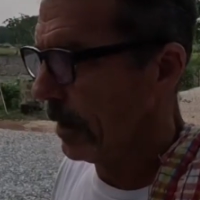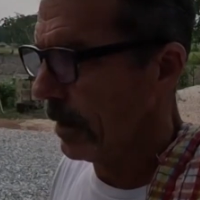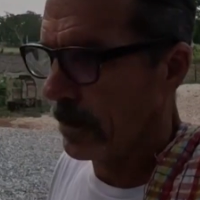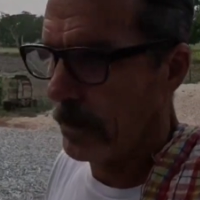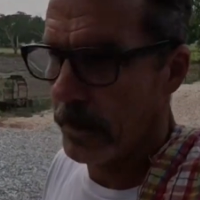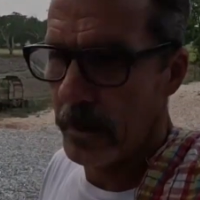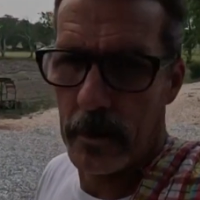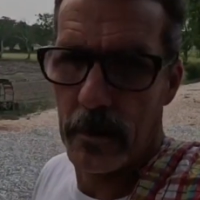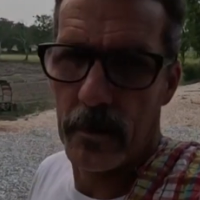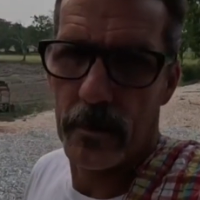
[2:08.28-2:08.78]
that
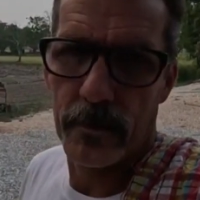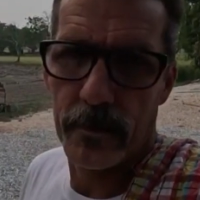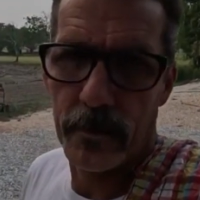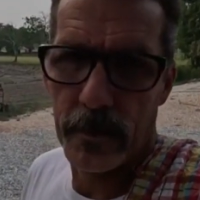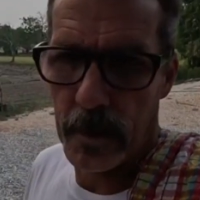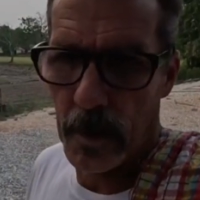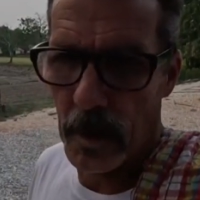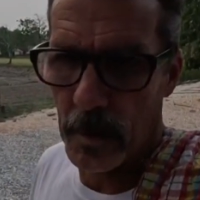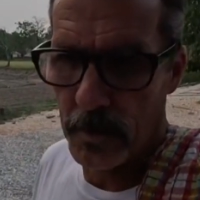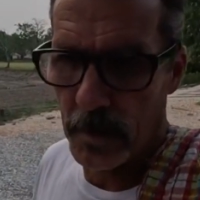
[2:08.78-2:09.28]
there was a
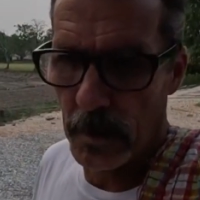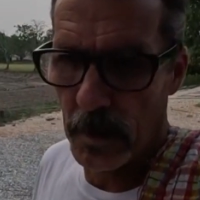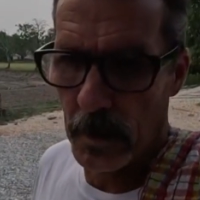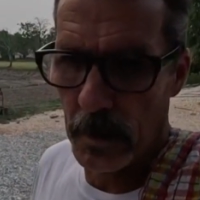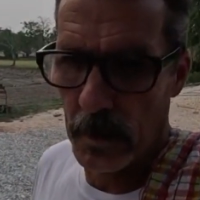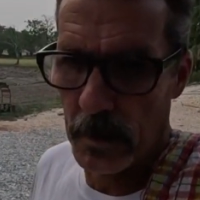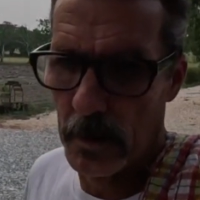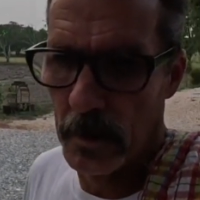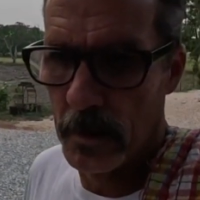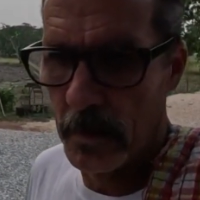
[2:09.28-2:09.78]
couple
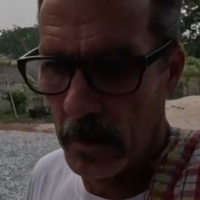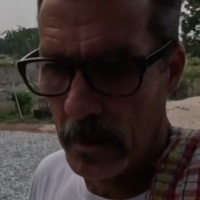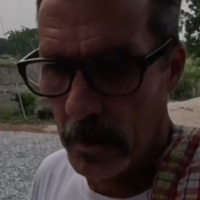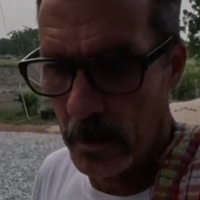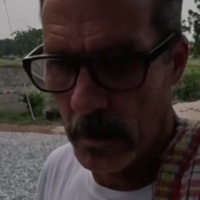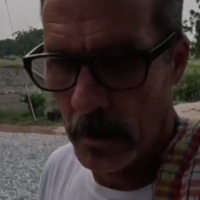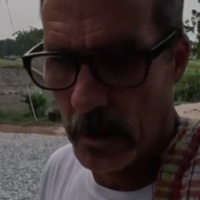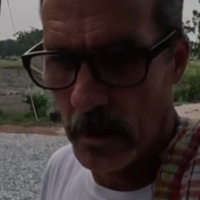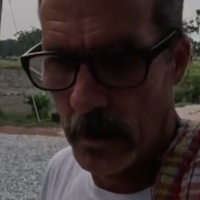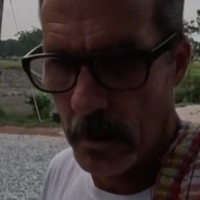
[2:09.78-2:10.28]
of
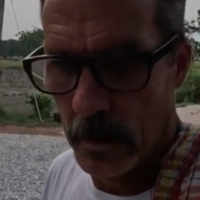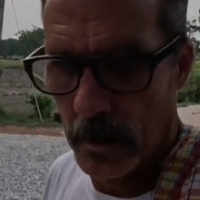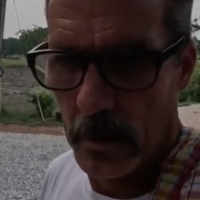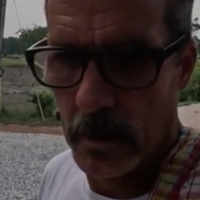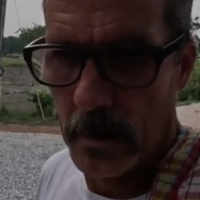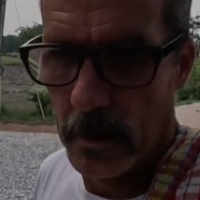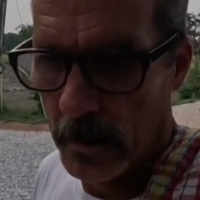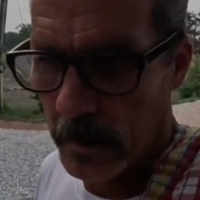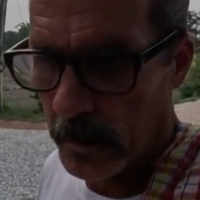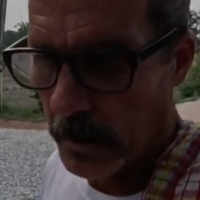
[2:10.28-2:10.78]

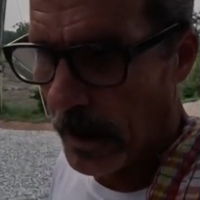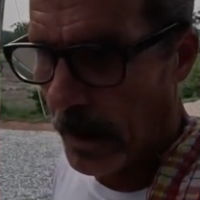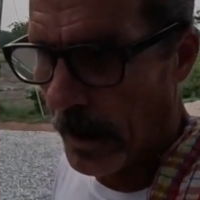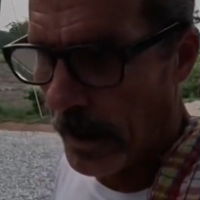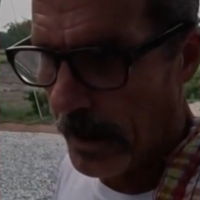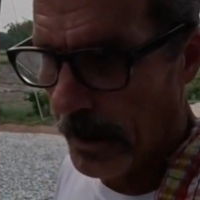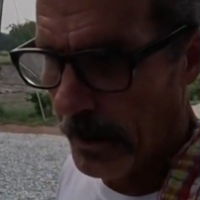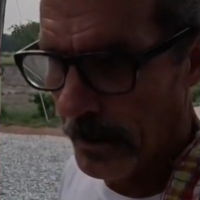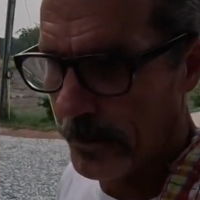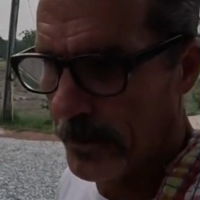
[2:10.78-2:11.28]

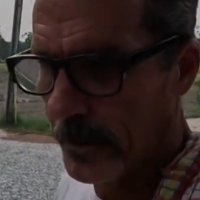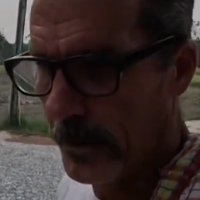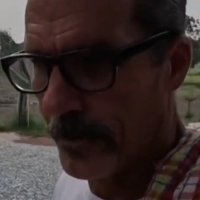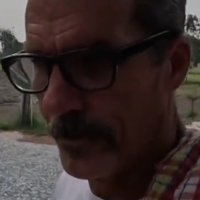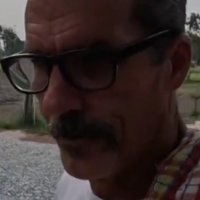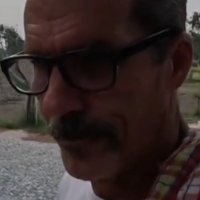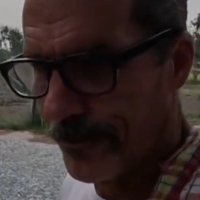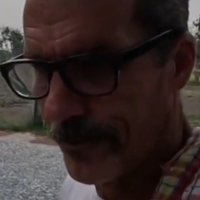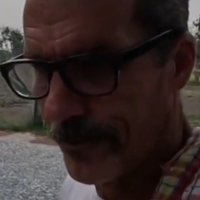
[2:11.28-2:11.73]
guys that